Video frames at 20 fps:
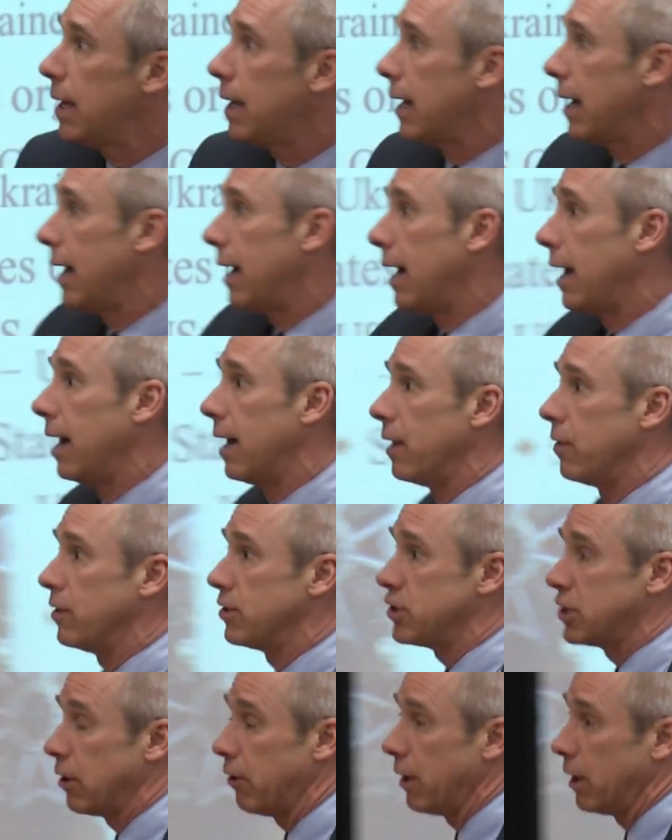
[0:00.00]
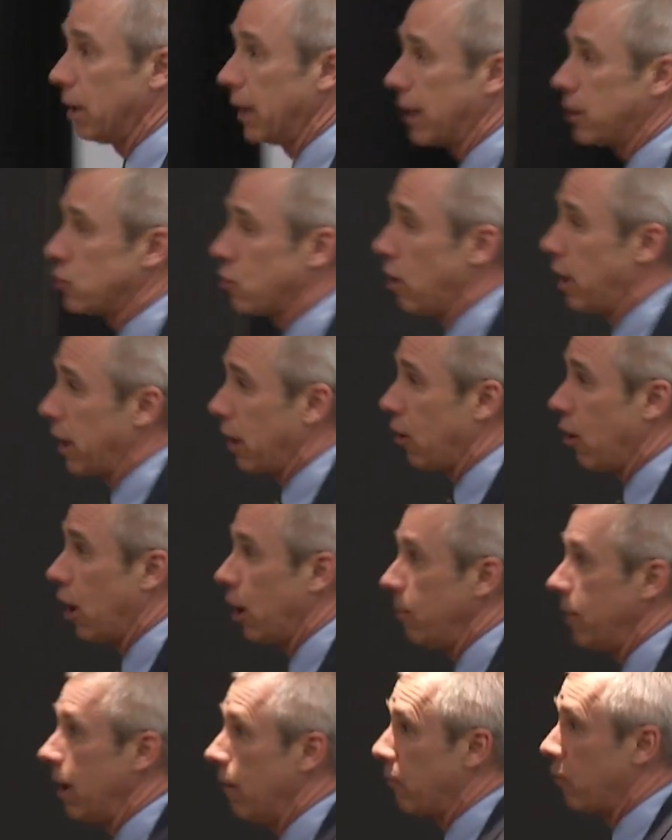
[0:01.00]
The Syrian Electronic
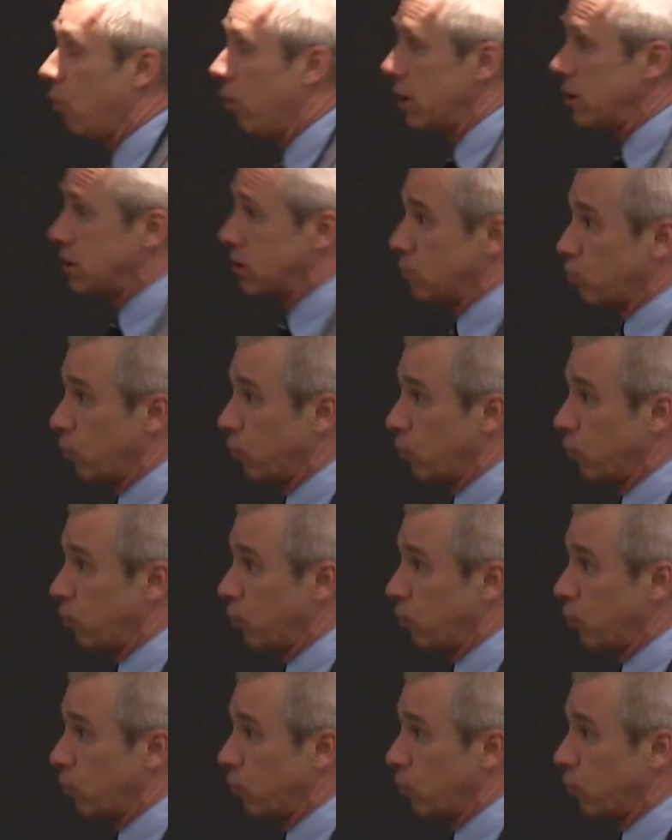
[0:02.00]
Army, of course,